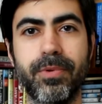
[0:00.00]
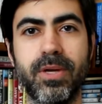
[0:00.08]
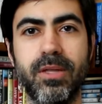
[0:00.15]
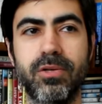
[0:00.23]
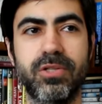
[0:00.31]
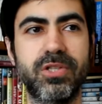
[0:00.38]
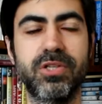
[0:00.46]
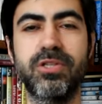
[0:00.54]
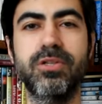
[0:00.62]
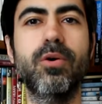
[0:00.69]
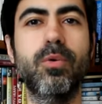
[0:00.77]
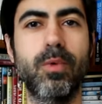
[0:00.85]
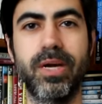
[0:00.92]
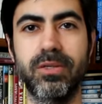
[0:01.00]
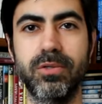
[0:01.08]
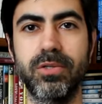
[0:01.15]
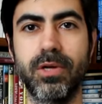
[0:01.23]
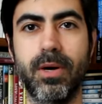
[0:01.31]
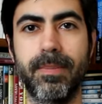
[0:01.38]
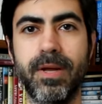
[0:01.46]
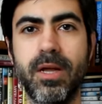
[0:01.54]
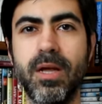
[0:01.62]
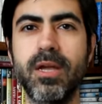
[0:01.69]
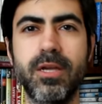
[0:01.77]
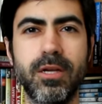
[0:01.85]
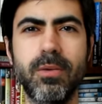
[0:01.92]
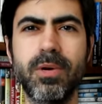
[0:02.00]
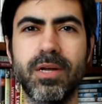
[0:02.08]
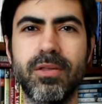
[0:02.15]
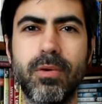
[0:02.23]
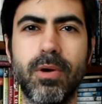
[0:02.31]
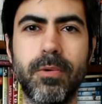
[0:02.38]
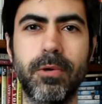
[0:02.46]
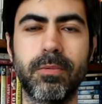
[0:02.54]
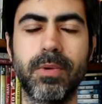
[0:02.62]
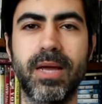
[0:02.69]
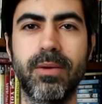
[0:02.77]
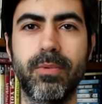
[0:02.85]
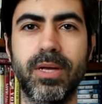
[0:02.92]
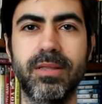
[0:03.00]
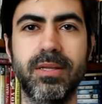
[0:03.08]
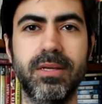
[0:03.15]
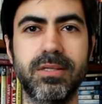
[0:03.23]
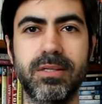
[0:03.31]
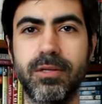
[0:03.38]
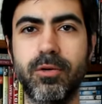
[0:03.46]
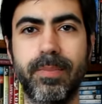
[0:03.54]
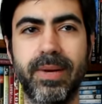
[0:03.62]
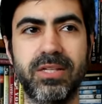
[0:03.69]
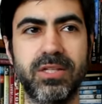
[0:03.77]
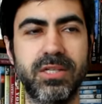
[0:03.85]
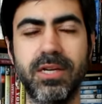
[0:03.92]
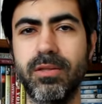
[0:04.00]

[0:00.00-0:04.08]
Okay, there's just no way to stop. You know what I thought about when I read this little passage?